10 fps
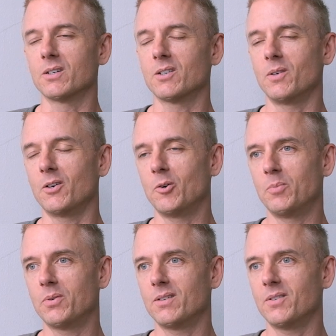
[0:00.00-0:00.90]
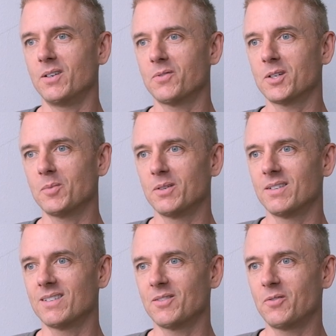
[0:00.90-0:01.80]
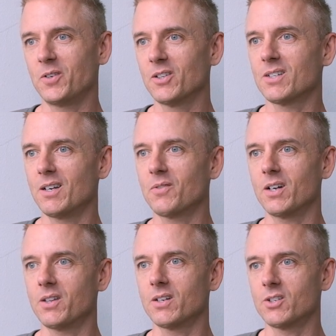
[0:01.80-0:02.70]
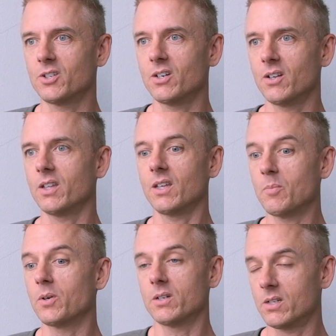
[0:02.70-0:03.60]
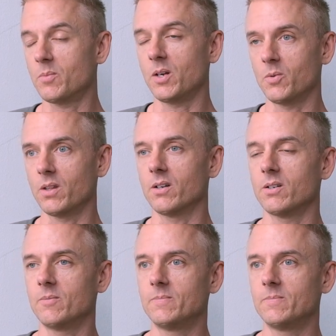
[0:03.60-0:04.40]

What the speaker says: So I hope if someone feels they've got things to share that they participate with us.